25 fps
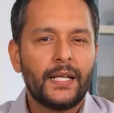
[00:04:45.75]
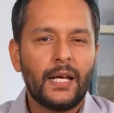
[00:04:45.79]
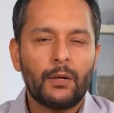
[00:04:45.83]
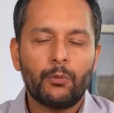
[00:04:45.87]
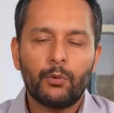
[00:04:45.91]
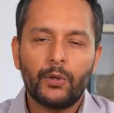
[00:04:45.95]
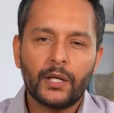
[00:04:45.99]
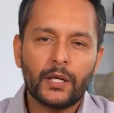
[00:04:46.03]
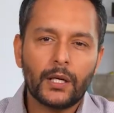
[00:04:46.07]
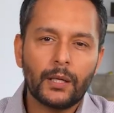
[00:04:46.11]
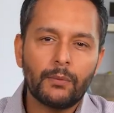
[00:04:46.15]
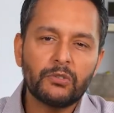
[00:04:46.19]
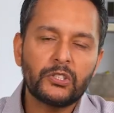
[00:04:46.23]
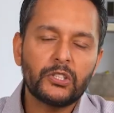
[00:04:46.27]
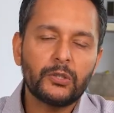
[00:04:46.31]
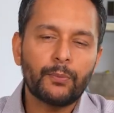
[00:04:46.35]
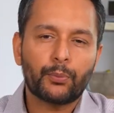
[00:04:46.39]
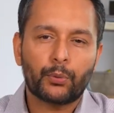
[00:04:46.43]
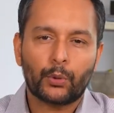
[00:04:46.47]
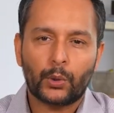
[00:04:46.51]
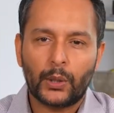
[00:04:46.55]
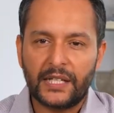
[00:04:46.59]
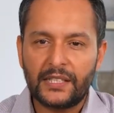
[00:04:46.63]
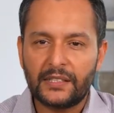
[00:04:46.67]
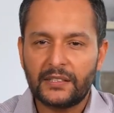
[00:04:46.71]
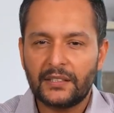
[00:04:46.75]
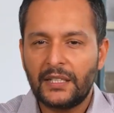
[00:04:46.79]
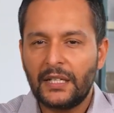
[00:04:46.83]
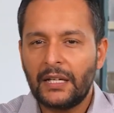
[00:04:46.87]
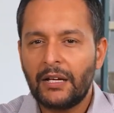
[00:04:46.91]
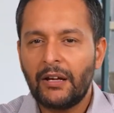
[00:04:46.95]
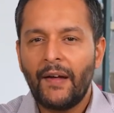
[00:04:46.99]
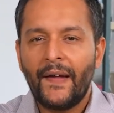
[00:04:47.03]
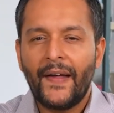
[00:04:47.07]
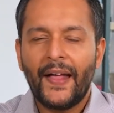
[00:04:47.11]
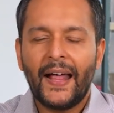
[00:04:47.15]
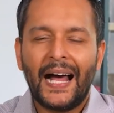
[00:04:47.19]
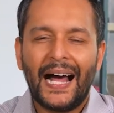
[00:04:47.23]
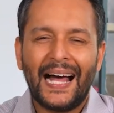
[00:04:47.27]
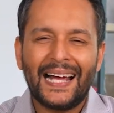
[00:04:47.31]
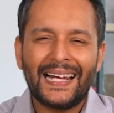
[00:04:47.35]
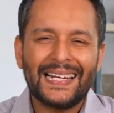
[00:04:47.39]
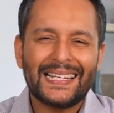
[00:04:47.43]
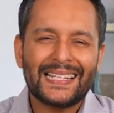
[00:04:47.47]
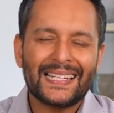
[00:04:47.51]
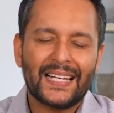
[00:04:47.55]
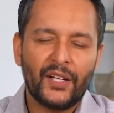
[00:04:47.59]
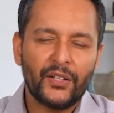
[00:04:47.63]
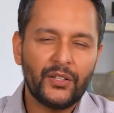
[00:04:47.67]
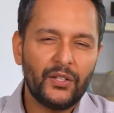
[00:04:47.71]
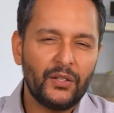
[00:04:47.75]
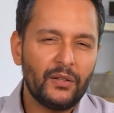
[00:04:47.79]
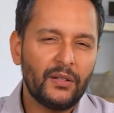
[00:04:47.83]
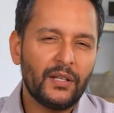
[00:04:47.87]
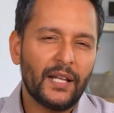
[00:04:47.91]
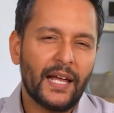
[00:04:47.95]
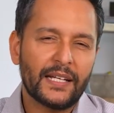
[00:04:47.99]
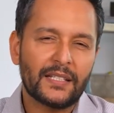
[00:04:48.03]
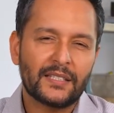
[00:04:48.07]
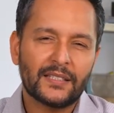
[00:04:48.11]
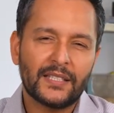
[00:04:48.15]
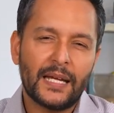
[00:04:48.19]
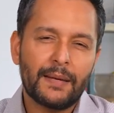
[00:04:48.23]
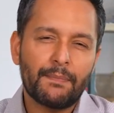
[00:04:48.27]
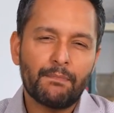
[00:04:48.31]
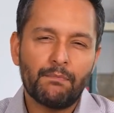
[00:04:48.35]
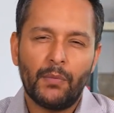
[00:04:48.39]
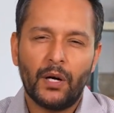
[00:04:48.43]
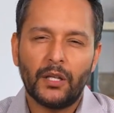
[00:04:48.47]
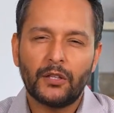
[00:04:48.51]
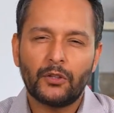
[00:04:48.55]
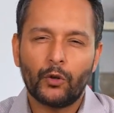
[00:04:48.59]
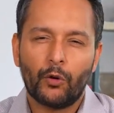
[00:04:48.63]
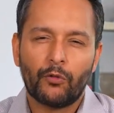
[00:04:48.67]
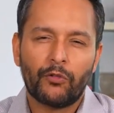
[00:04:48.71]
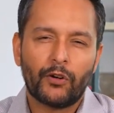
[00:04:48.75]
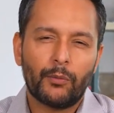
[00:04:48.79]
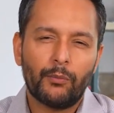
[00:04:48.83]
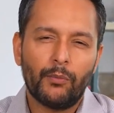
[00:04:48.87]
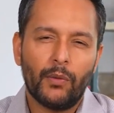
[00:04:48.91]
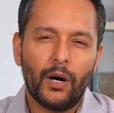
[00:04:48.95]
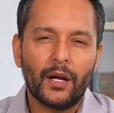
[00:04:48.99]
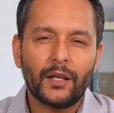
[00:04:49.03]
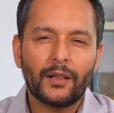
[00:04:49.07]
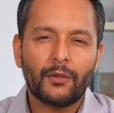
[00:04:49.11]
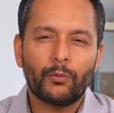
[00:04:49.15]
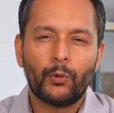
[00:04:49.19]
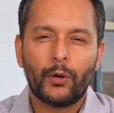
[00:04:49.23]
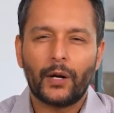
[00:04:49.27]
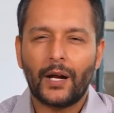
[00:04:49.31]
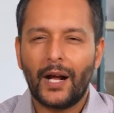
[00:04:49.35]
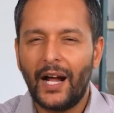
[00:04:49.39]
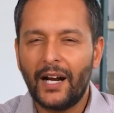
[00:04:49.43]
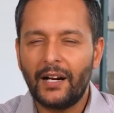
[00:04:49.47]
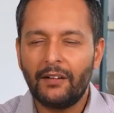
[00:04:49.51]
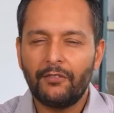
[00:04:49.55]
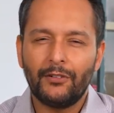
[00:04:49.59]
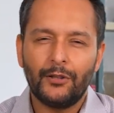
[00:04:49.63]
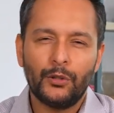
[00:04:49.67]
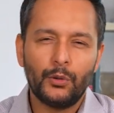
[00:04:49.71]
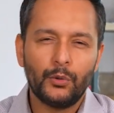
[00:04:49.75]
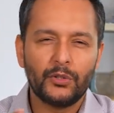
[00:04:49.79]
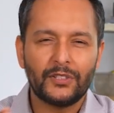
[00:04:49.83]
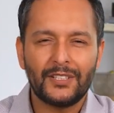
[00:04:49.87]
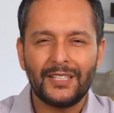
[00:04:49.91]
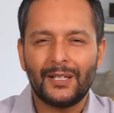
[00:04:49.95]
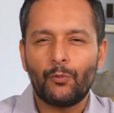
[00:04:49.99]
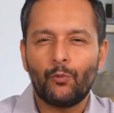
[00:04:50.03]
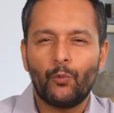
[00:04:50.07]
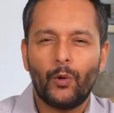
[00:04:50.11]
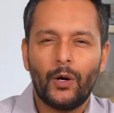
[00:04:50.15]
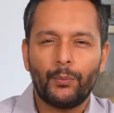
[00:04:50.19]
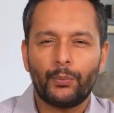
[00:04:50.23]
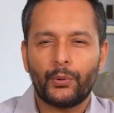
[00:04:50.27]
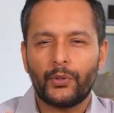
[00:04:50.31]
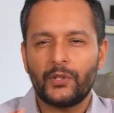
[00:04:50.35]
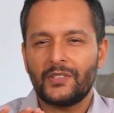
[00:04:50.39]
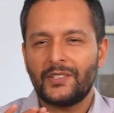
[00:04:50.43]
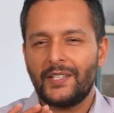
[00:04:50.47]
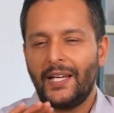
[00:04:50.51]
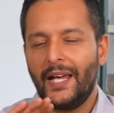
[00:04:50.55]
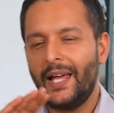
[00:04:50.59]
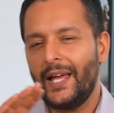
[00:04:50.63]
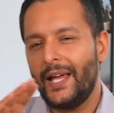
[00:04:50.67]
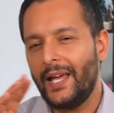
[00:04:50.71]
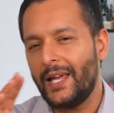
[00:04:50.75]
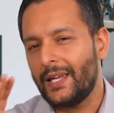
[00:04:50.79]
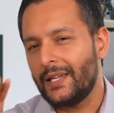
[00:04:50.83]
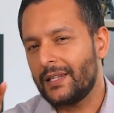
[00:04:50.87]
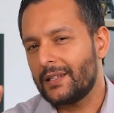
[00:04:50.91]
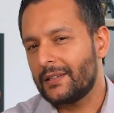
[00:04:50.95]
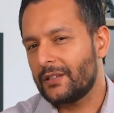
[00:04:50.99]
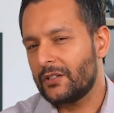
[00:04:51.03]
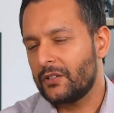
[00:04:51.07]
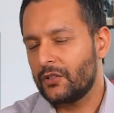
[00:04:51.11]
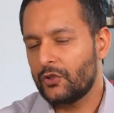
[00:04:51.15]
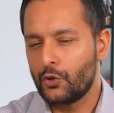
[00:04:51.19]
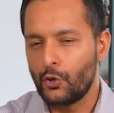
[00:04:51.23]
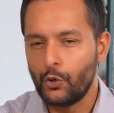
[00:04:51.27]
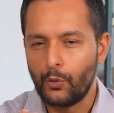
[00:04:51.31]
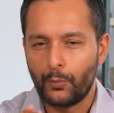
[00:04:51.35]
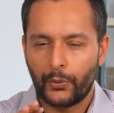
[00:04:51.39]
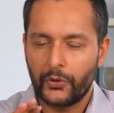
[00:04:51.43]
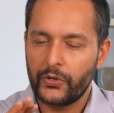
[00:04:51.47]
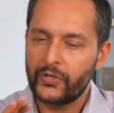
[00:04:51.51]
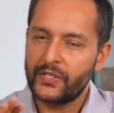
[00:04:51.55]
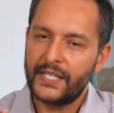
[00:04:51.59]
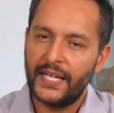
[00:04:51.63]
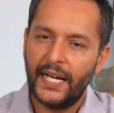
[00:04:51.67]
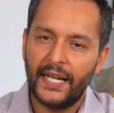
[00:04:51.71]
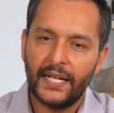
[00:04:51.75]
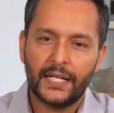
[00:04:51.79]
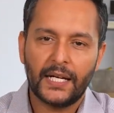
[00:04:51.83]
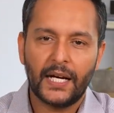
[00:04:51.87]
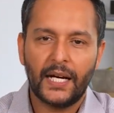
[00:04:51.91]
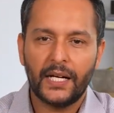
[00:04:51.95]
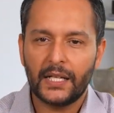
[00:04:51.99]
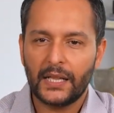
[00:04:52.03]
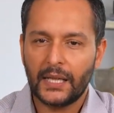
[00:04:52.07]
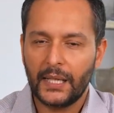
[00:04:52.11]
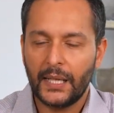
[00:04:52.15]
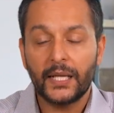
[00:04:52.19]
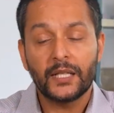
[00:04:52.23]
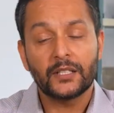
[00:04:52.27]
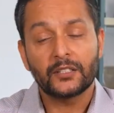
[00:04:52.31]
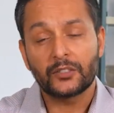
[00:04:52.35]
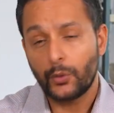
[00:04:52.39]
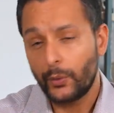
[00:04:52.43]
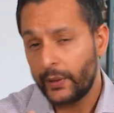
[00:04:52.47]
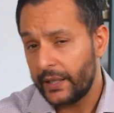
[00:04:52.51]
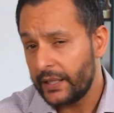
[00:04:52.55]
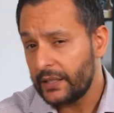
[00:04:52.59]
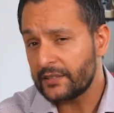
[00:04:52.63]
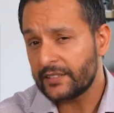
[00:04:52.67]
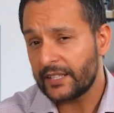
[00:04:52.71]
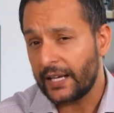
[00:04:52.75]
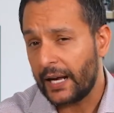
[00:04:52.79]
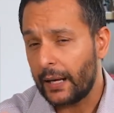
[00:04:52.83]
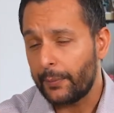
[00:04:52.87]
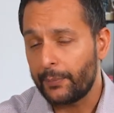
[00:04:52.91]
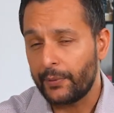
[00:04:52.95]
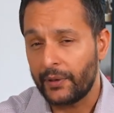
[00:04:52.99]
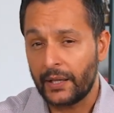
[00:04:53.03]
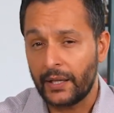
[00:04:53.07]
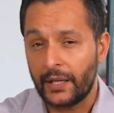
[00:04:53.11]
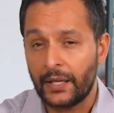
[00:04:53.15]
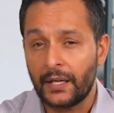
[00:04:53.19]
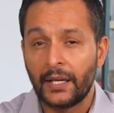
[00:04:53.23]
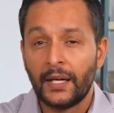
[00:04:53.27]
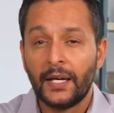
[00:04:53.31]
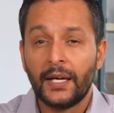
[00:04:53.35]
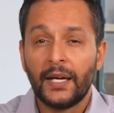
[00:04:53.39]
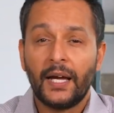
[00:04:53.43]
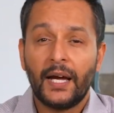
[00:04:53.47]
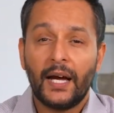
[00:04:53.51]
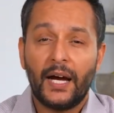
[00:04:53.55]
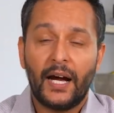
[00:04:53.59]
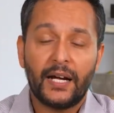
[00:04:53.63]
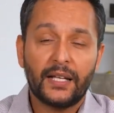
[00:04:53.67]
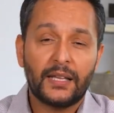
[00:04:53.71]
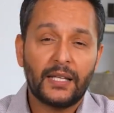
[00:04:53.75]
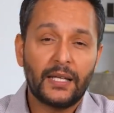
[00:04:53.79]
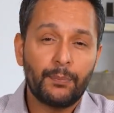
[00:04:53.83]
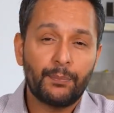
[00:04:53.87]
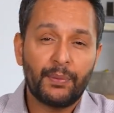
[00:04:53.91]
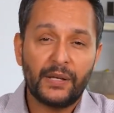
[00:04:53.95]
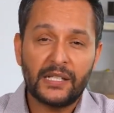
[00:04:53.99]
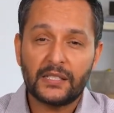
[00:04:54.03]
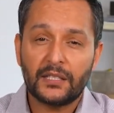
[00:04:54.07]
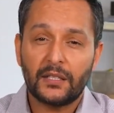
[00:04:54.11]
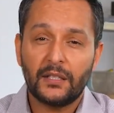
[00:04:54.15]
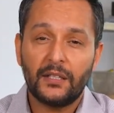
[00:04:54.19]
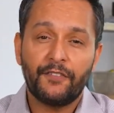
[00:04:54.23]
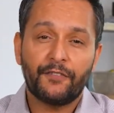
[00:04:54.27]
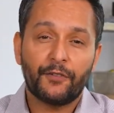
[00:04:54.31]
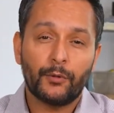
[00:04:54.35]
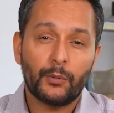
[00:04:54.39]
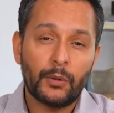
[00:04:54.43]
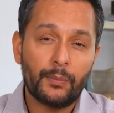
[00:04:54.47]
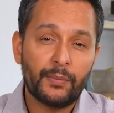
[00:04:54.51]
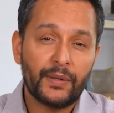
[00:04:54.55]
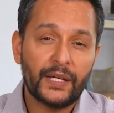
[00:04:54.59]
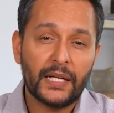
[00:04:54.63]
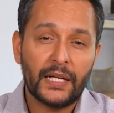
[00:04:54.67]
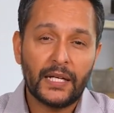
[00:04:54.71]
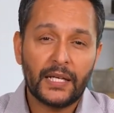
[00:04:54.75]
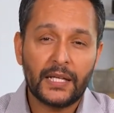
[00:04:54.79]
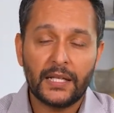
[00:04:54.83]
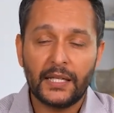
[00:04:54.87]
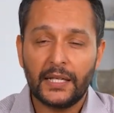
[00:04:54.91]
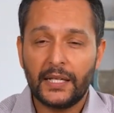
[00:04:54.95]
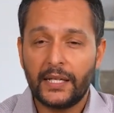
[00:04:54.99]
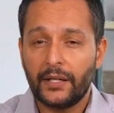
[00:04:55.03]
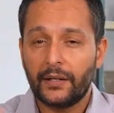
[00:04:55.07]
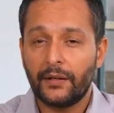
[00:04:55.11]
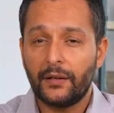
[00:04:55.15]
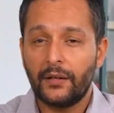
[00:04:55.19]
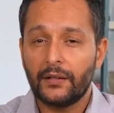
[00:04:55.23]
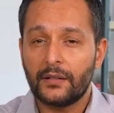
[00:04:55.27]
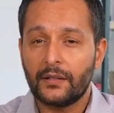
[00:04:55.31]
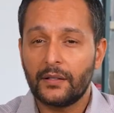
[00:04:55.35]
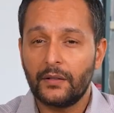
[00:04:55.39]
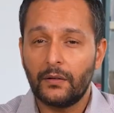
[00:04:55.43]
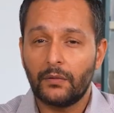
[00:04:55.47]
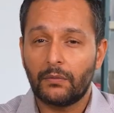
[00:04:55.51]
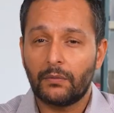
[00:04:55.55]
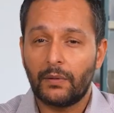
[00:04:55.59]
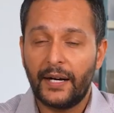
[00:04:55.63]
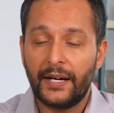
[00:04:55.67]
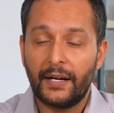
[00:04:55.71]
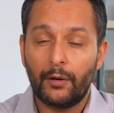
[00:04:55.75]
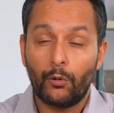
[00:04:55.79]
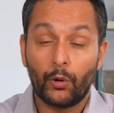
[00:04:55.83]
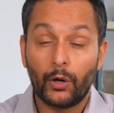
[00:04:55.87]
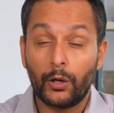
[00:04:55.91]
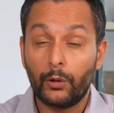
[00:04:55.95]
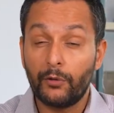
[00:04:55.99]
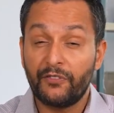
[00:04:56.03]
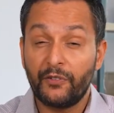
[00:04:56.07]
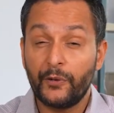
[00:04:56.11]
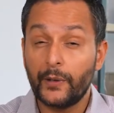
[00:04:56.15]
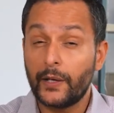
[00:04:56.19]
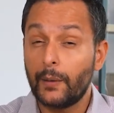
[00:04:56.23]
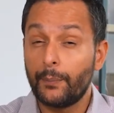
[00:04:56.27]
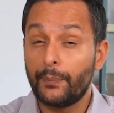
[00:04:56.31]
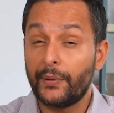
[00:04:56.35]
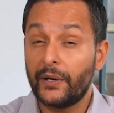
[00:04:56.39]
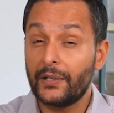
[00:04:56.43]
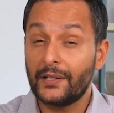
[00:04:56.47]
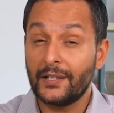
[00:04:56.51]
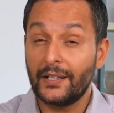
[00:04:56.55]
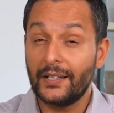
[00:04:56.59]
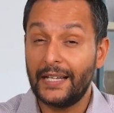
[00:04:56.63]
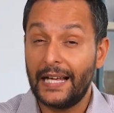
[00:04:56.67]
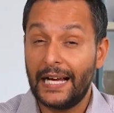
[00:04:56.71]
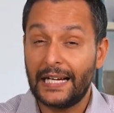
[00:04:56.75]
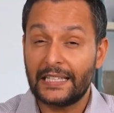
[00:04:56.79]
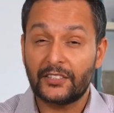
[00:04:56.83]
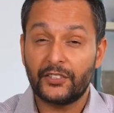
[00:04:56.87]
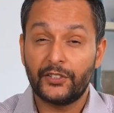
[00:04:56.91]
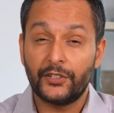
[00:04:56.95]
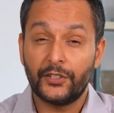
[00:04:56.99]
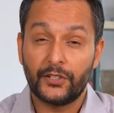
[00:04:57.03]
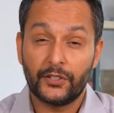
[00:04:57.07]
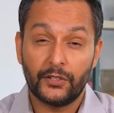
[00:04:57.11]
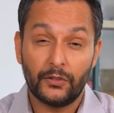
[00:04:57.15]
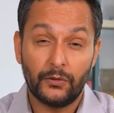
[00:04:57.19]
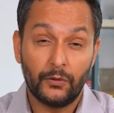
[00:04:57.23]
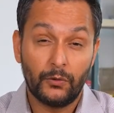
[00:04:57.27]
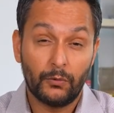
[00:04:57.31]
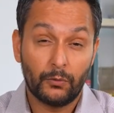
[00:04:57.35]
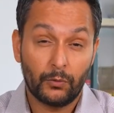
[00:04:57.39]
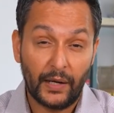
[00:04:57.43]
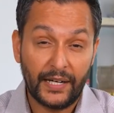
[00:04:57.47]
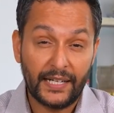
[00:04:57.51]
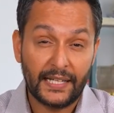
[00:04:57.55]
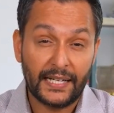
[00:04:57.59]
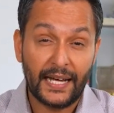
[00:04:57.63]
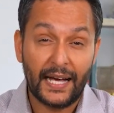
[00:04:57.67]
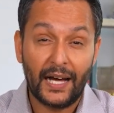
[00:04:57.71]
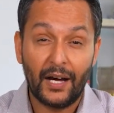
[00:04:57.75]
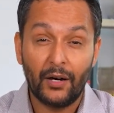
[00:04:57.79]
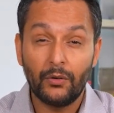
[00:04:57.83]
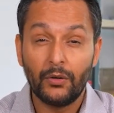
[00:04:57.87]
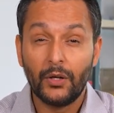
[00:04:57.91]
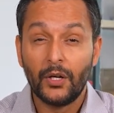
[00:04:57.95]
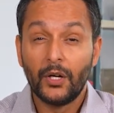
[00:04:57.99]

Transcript: Now, when it comes to pricing, I could tell you, like, say month over month, we're kind of losing 1%, 2% kind of thing. So it is happening. I think basically from the beginning of the year until or if we compare to last year to right now,